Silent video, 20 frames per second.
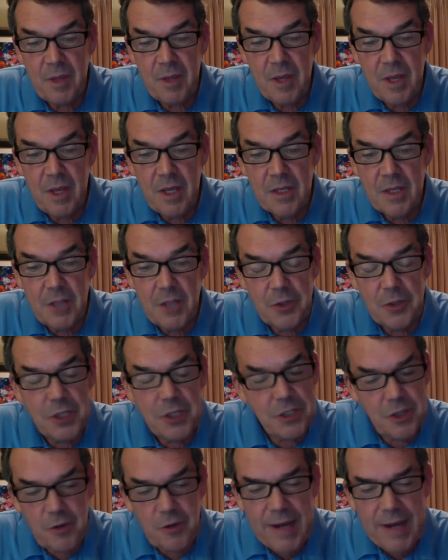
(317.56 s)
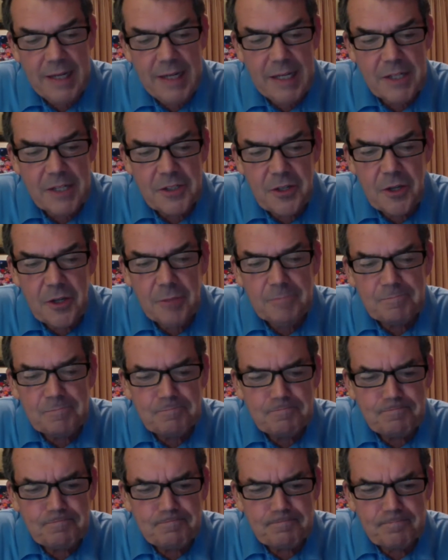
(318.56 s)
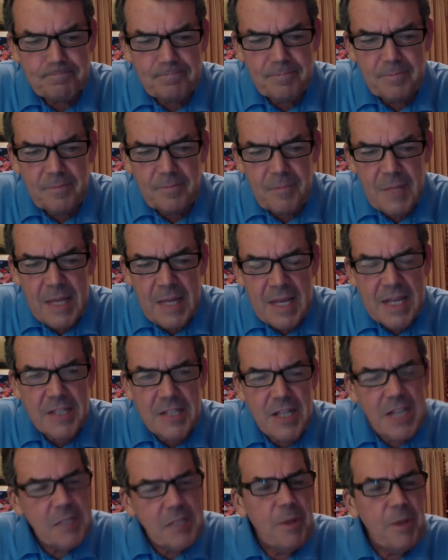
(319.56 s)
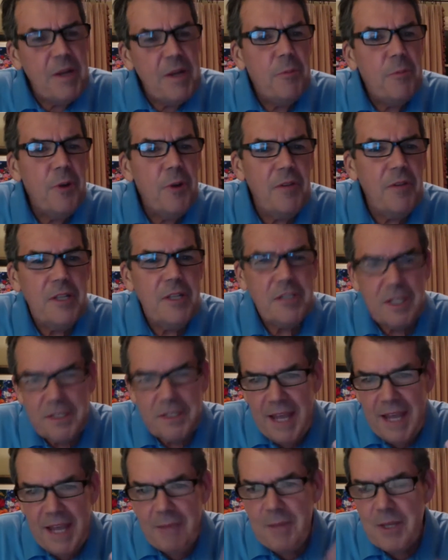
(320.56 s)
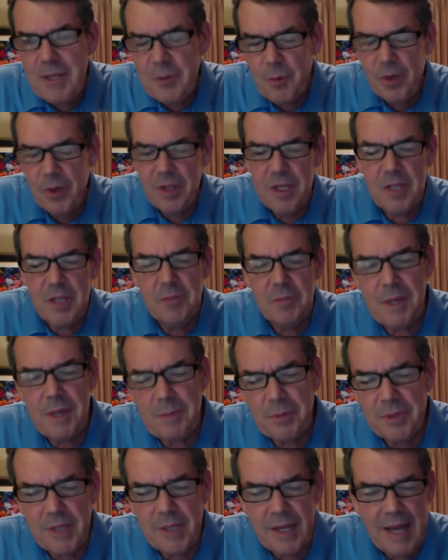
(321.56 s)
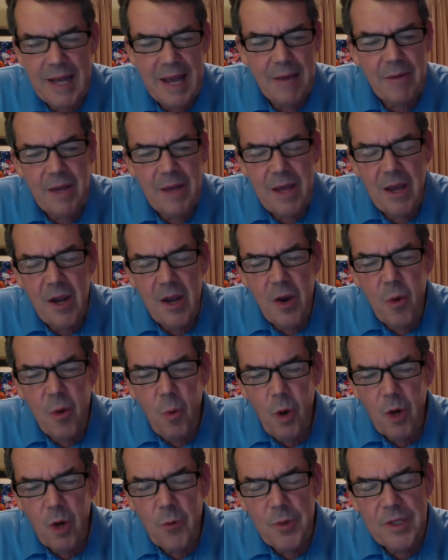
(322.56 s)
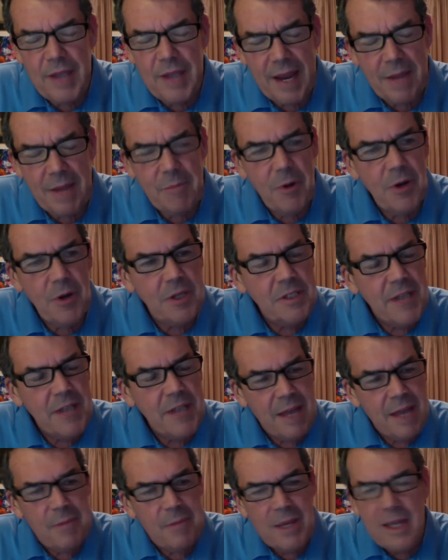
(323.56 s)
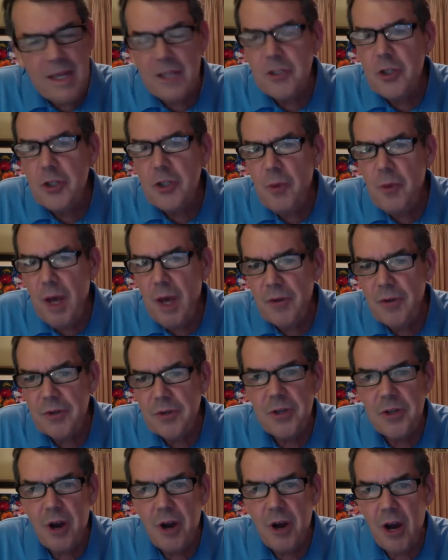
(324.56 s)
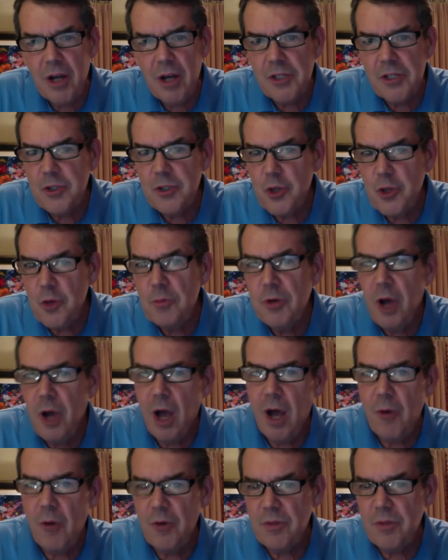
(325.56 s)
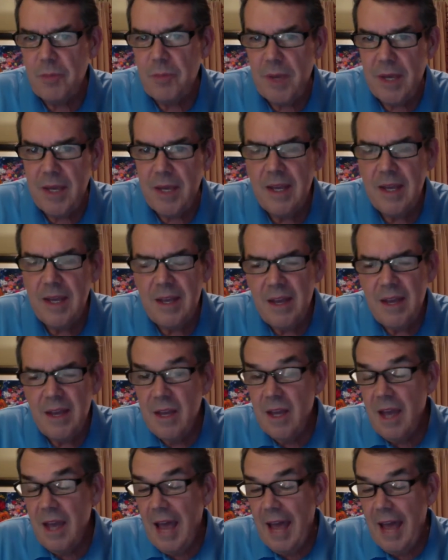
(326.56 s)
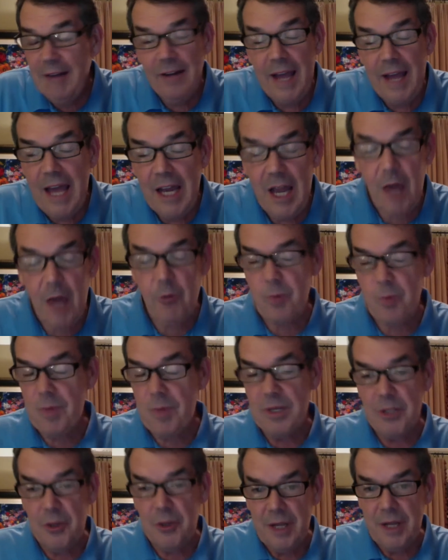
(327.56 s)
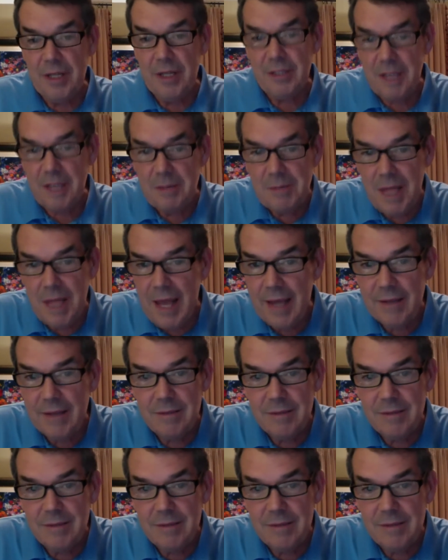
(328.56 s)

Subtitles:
So she's a great listener. So it's been a privilege. And Tammy is one of these people that I work with. Amber and Tammy and two others are on a Zoom call with me. I don't know how long we've been doing it. It seems like